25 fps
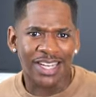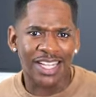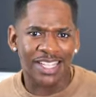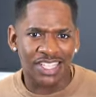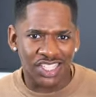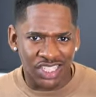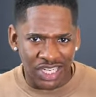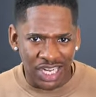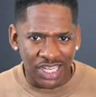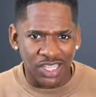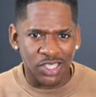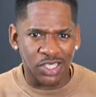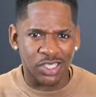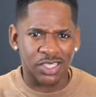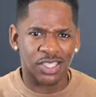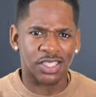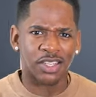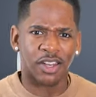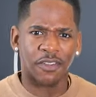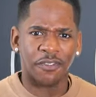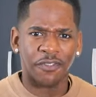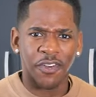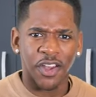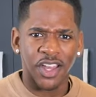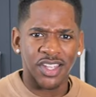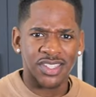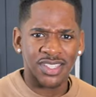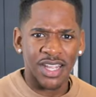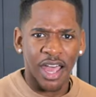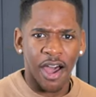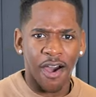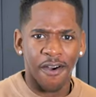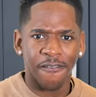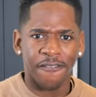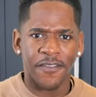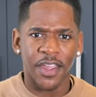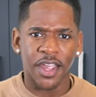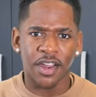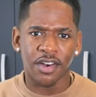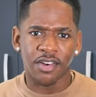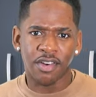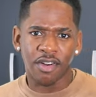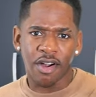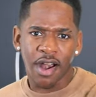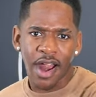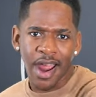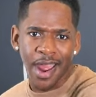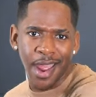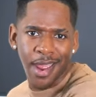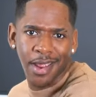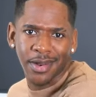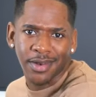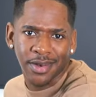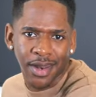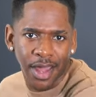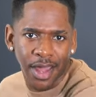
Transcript: Let's change into the first outfit right